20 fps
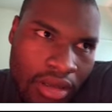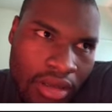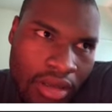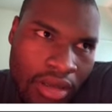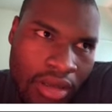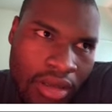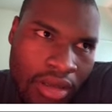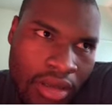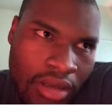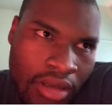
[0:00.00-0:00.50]

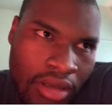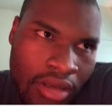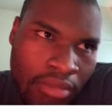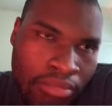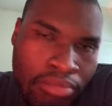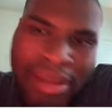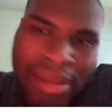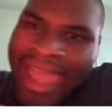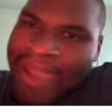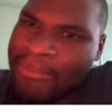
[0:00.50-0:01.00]

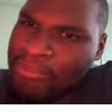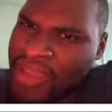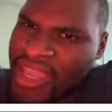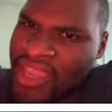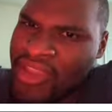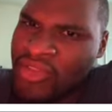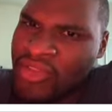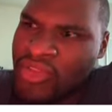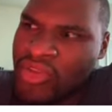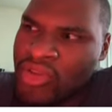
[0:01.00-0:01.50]
Black
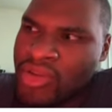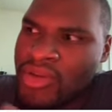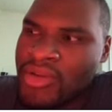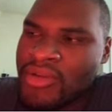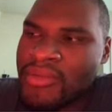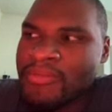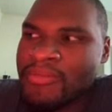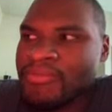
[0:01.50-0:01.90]
Panther.